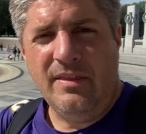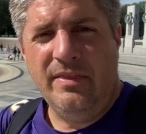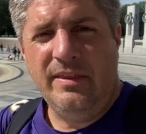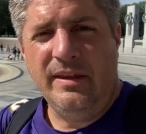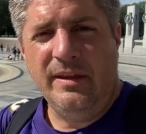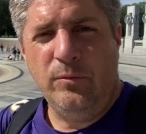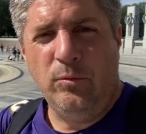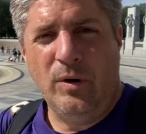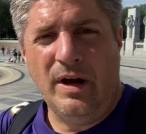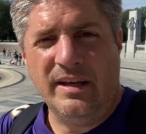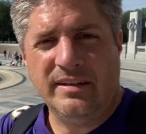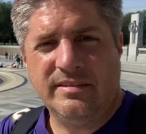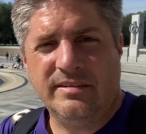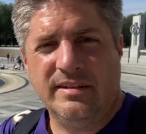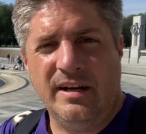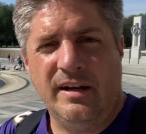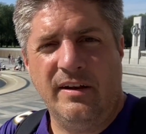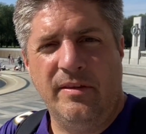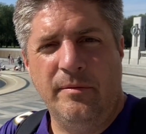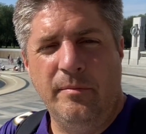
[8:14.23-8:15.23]
the west
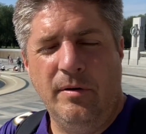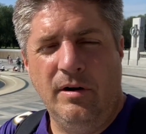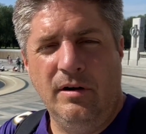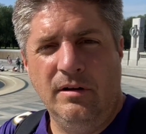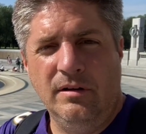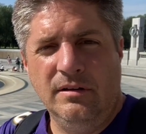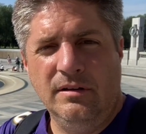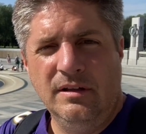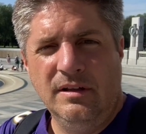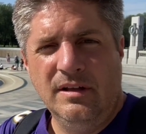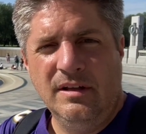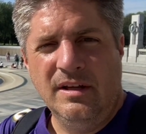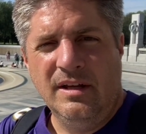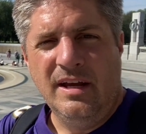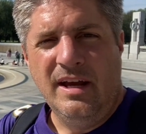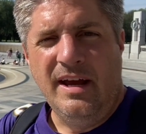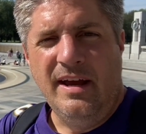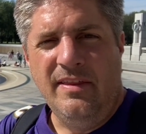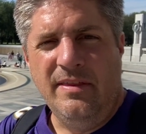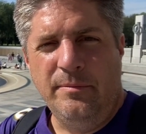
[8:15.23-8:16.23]
side of the mall.
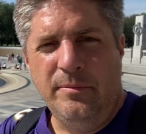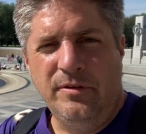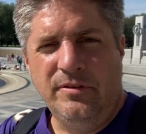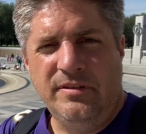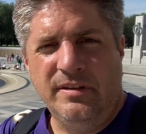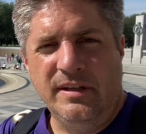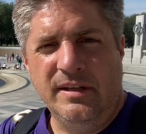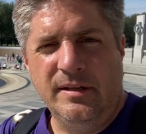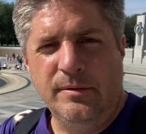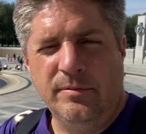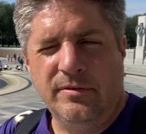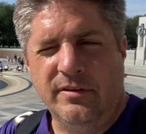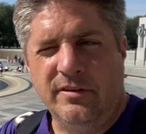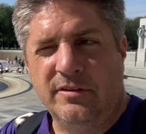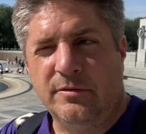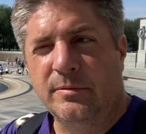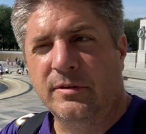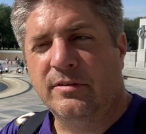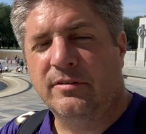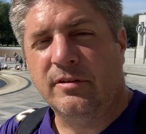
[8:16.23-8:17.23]
And the museums, the
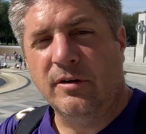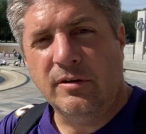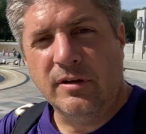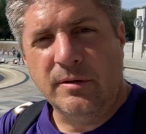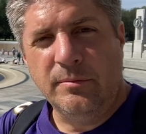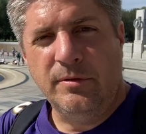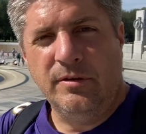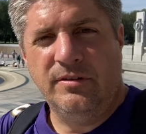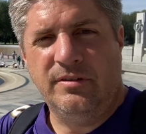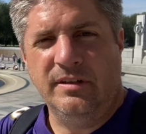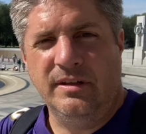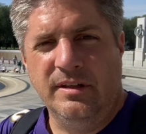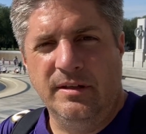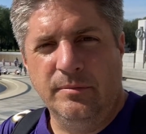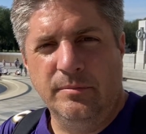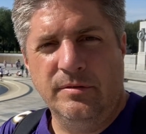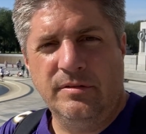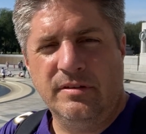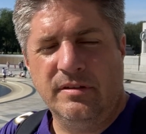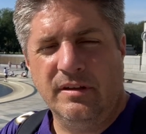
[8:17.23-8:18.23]
Smithsonian
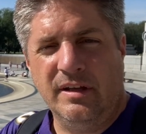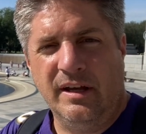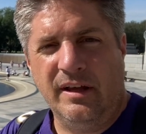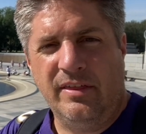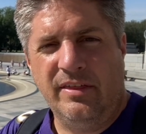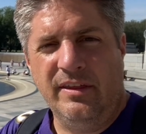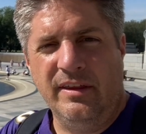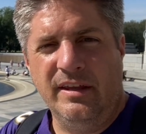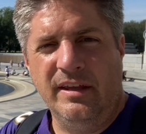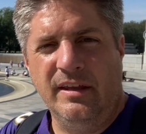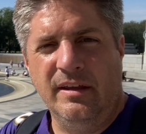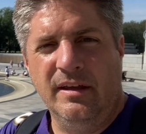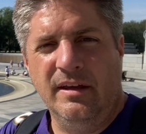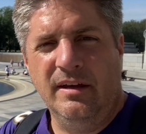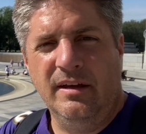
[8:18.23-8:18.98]
museums, like the